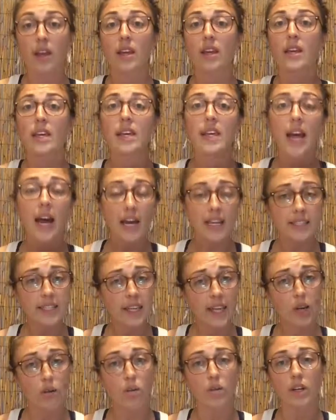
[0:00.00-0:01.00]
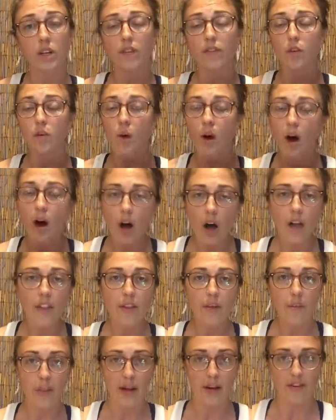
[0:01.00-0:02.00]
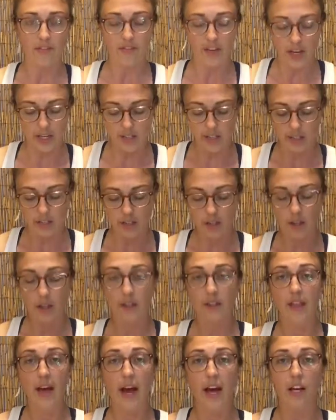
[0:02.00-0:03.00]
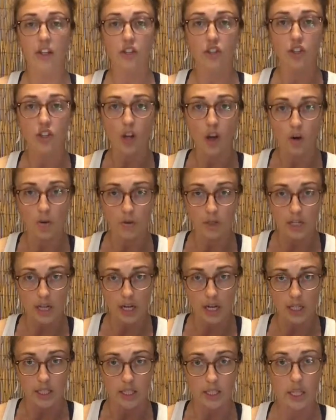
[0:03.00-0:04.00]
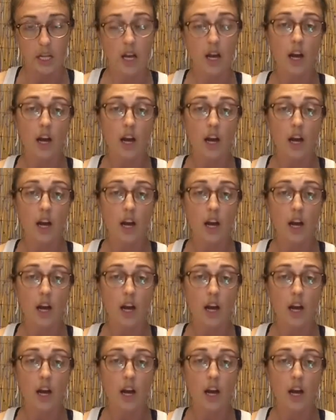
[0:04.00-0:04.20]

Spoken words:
Yes, it will give you all the benefits that a sewn does.